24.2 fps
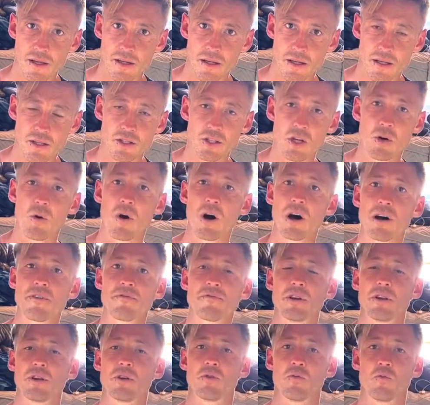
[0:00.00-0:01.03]
And so
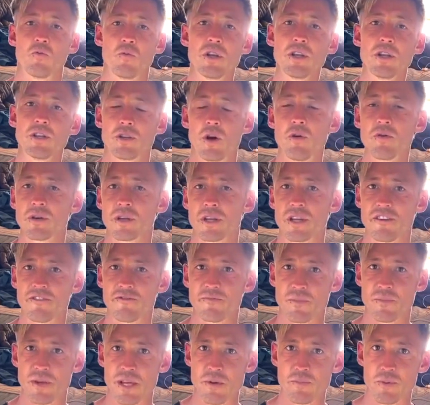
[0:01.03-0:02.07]
often, we don't
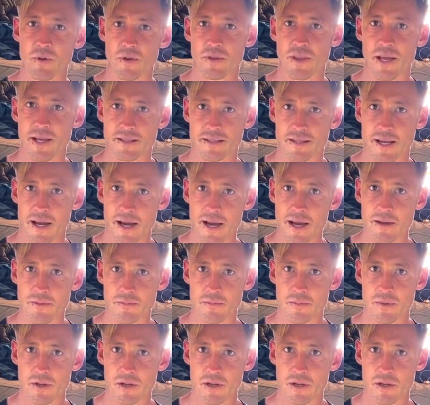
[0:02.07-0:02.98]
give people that time.